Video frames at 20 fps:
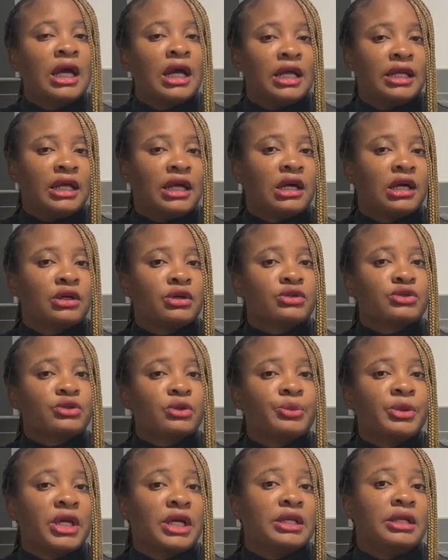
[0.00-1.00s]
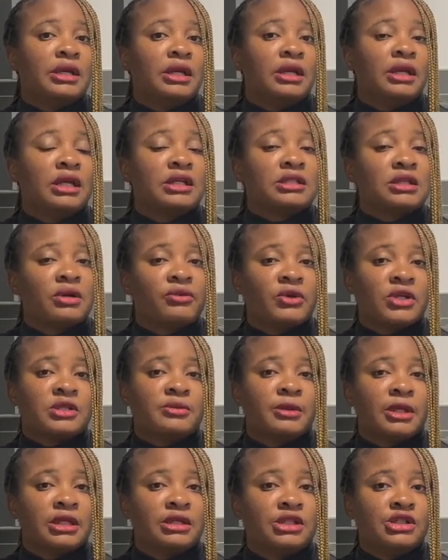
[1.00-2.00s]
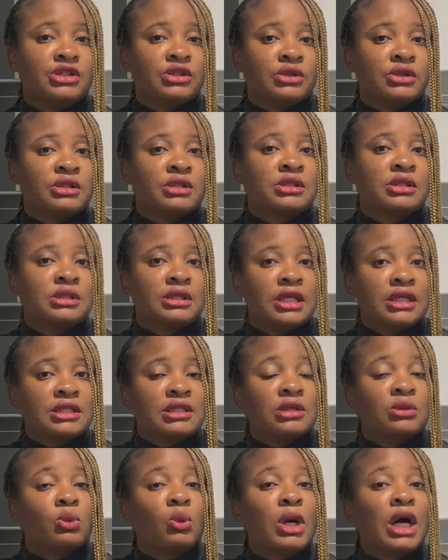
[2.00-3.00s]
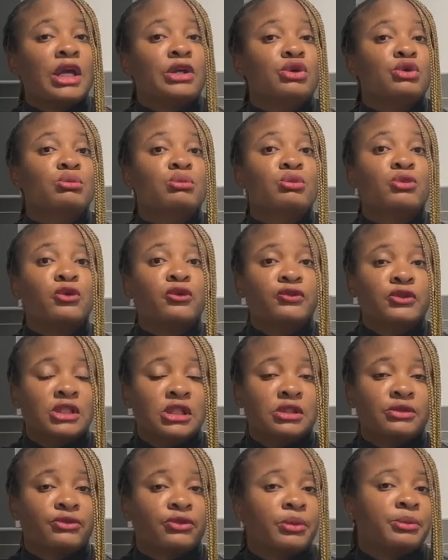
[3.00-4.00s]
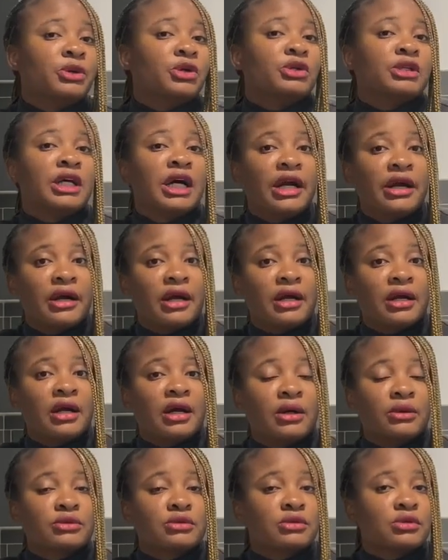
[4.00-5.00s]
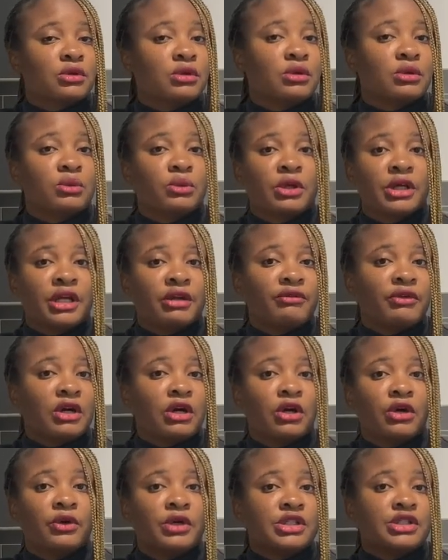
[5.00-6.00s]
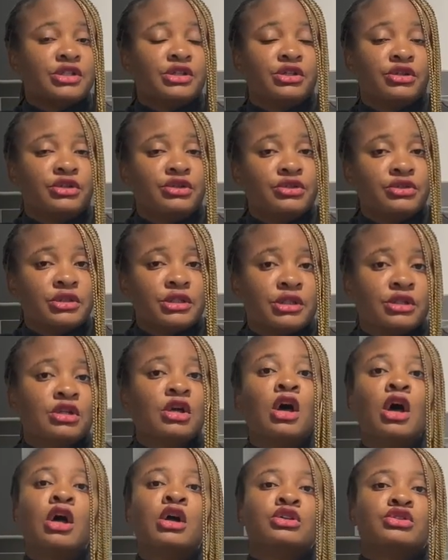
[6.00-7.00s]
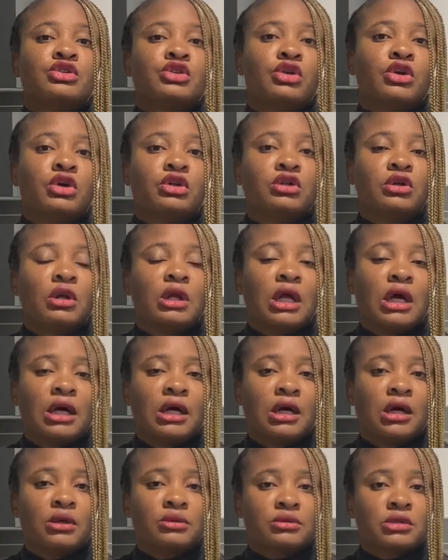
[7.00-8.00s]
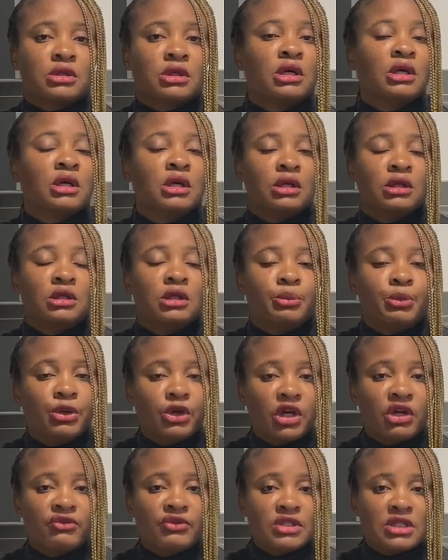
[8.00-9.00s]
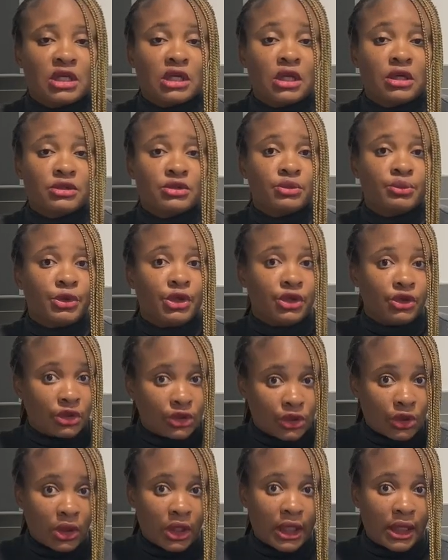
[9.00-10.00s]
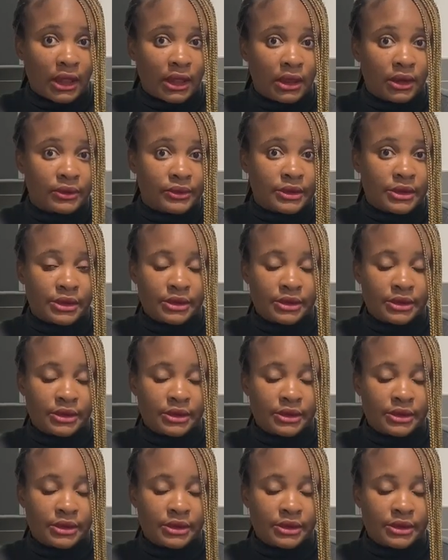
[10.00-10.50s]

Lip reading: and there can also be a letter of explanation stating why you moved it from your Naira account or whatever currency you're using to your dollar account. The POF is allowed to be in your dollar account.